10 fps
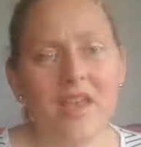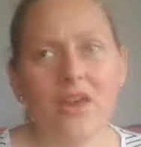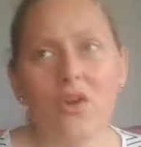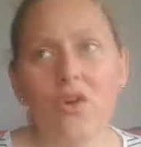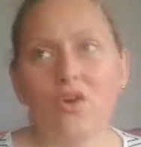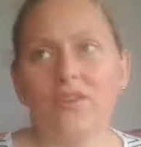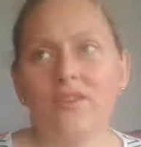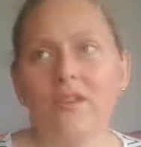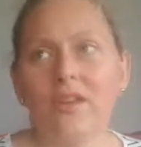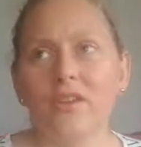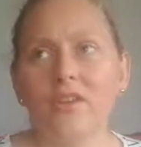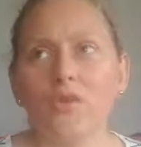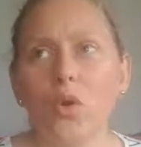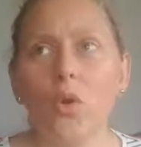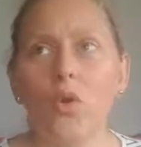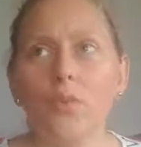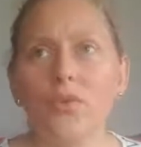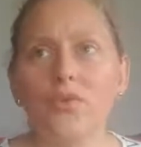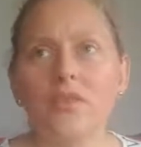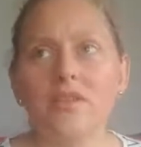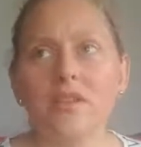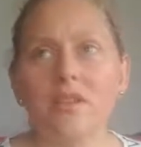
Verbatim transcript: of, like, you almost